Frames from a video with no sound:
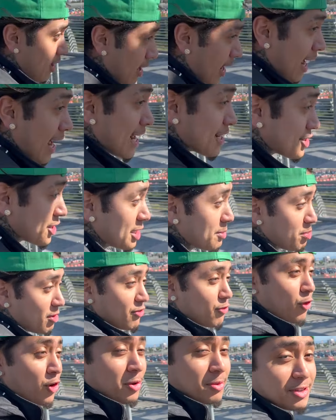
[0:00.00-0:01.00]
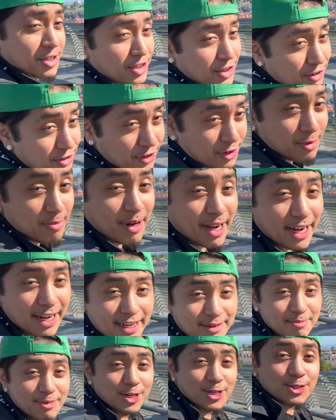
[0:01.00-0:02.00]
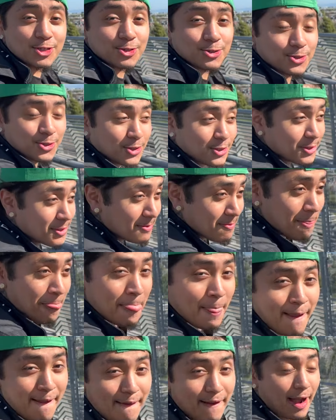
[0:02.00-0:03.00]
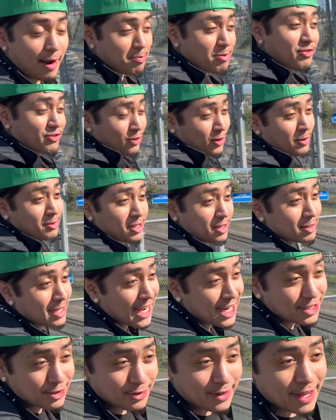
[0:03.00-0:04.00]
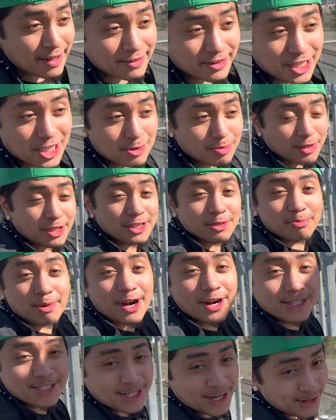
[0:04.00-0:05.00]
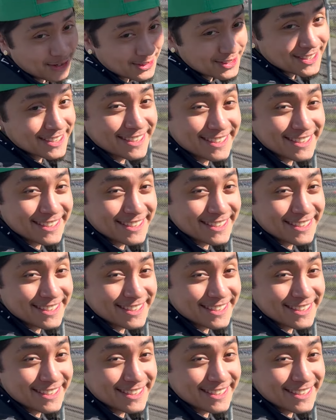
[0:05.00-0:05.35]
I actually performed here for my middle school. I performed the national anthem. I was playing the baritone.